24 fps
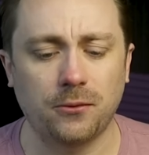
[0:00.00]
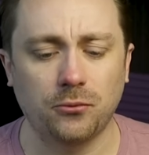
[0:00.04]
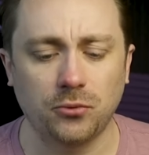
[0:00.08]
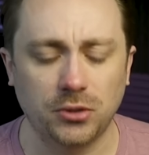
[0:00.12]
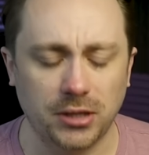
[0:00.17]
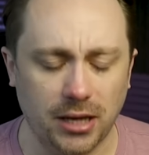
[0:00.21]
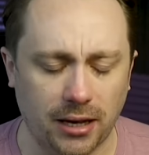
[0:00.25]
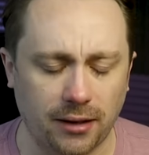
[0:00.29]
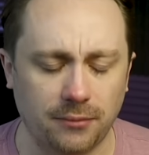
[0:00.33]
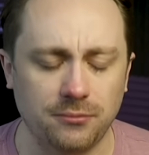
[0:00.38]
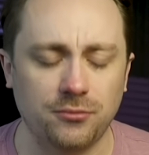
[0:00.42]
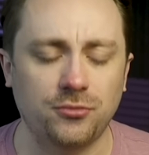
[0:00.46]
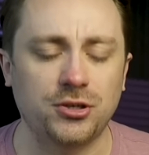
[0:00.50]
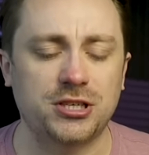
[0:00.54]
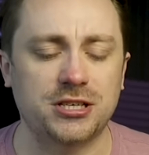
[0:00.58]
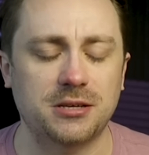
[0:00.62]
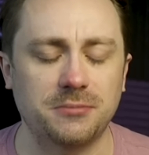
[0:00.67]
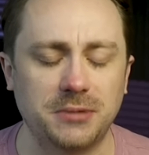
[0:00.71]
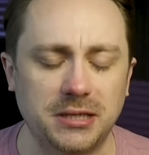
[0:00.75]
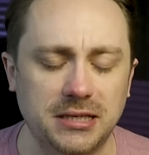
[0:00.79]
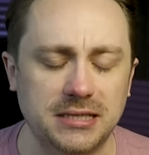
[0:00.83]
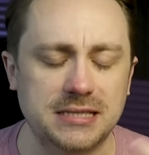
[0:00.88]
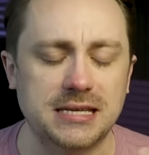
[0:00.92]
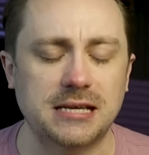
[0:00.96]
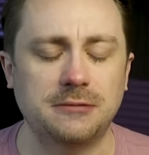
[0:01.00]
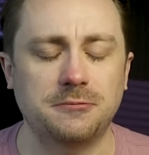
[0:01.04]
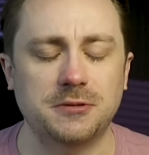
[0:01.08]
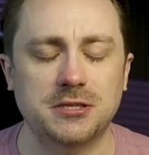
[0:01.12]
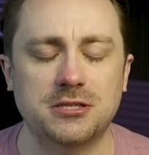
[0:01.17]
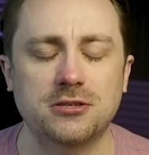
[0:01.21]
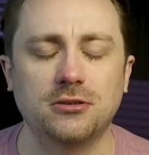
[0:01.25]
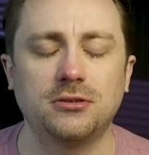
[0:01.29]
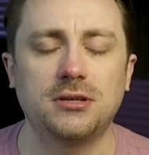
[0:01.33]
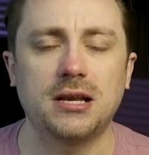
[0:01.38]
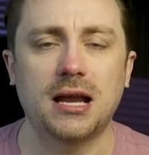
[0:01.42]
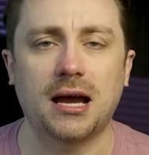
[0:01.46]
which is
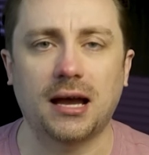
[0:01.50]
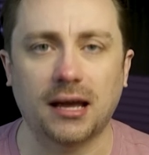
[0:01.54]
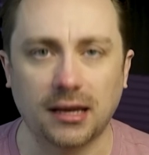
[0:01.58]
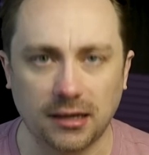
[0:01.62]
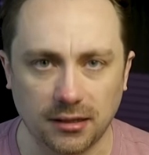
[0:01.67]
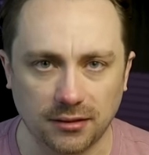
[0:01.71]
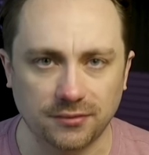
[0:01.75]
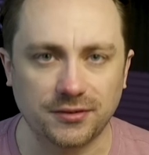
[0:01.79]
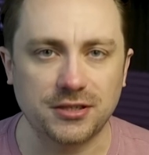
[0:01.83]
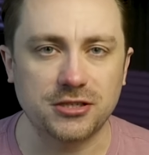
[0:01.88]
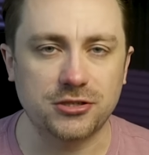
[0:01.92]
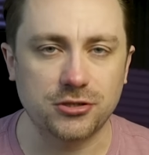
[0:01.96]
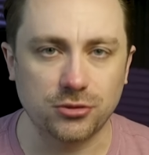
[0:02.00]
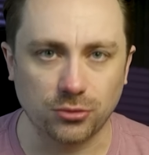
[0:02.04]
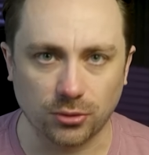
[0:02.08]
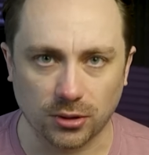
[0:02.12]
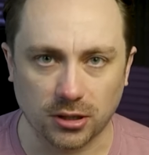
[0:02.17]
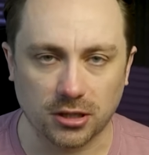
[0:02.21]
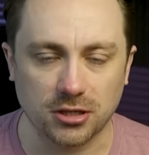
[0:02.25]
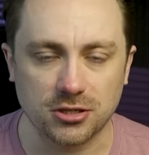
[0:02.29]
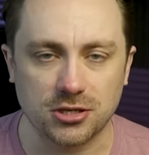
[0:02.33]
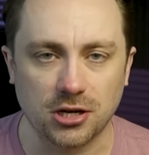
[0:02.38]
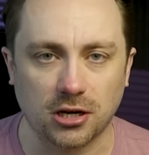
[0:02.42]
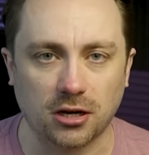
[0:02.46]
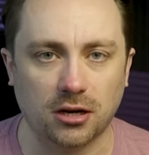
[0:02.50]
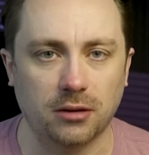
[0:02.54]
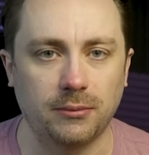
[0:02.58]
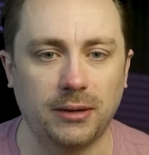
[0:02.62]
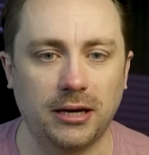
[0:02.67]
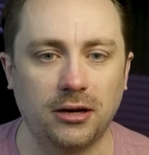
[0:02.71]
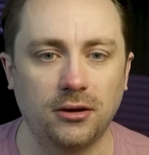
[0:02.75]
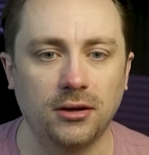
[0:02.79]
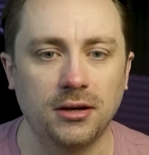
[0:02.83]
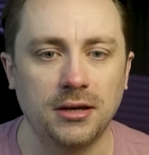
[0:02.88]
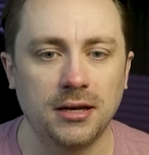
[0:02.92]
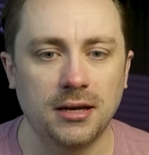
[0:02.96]
episode 9 of the 2 we're going to talk
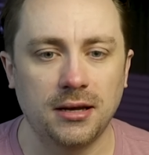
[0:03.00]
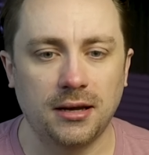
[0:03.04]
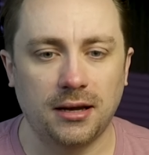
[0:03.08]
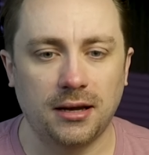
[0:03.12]
about,